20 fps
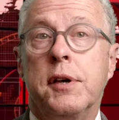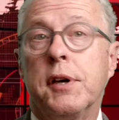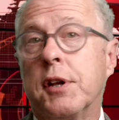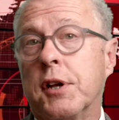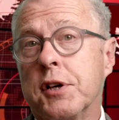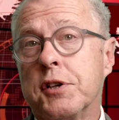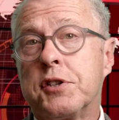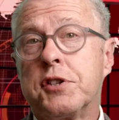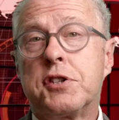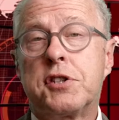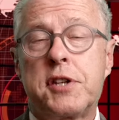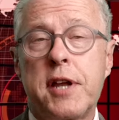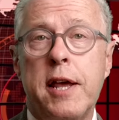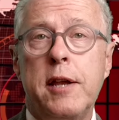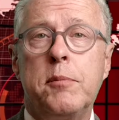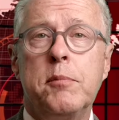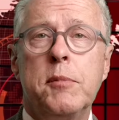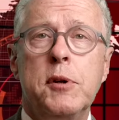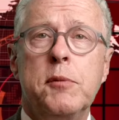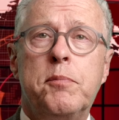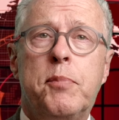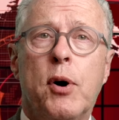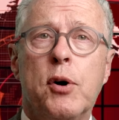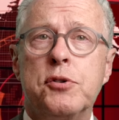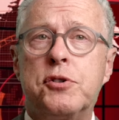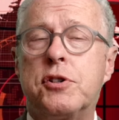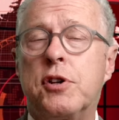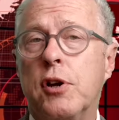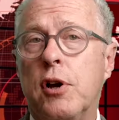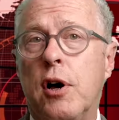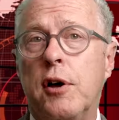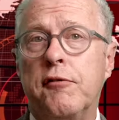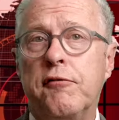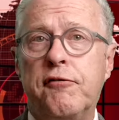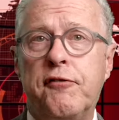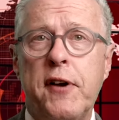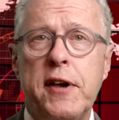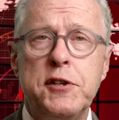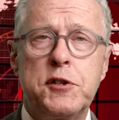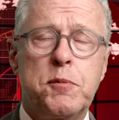In a statement posted on
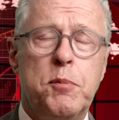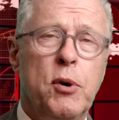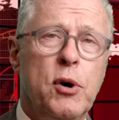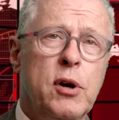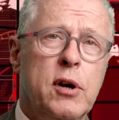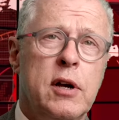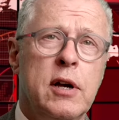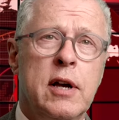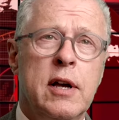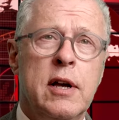Facebook,